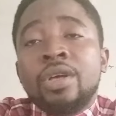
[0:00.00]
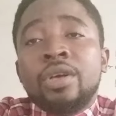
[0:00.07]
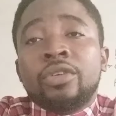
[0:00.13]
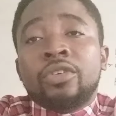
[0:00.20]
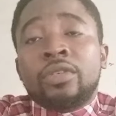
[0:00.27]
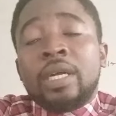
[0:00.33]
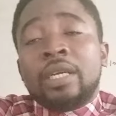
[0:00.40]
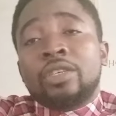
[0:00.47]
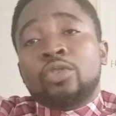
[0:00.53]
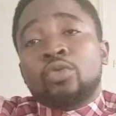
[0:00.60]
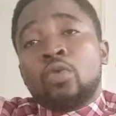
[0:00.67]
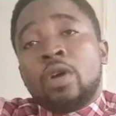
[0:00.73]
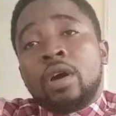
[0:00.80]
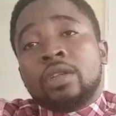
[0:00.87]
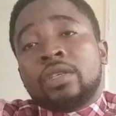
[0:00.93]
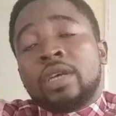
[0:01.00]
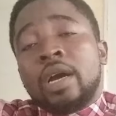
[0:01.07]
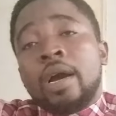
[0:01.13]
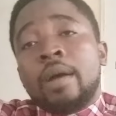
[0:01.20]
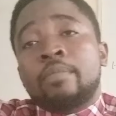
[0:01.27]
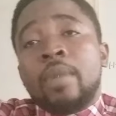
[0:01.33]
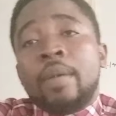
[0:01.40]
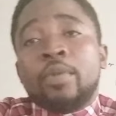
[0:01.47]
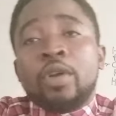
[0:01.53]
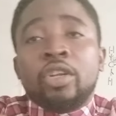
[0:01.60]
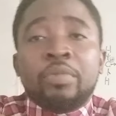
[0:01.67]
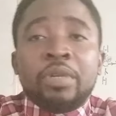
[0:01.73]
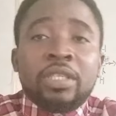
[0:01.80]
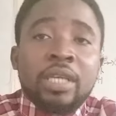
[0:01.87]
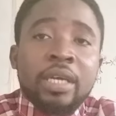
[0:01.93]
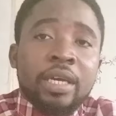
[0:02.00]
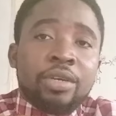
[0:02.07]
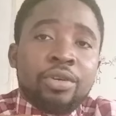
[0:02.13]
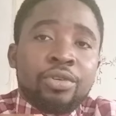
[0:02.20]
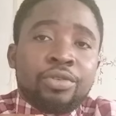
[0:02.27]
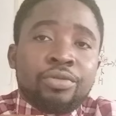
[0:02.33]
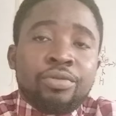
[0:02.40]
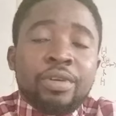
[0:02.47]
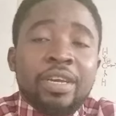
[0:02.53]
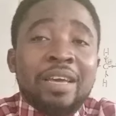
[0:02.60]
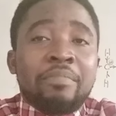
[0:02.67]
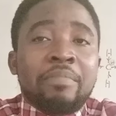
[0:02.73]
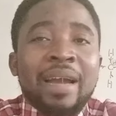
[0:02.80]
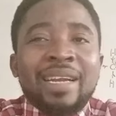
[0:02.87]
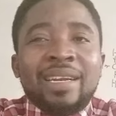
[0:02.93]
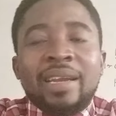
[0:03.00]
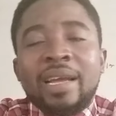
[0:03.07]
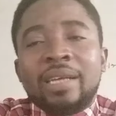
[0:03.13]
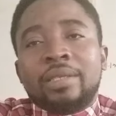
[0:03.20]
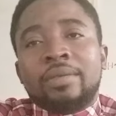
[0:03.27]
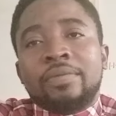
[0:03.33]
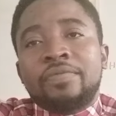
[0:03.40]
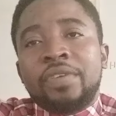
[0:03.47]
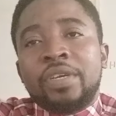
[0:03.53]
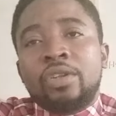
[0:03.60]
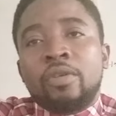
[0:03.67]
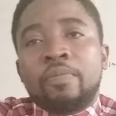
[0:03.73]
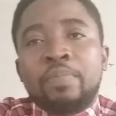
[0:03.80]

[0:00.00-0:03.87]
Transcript: So that is what I'm going to be taking you through in my next video.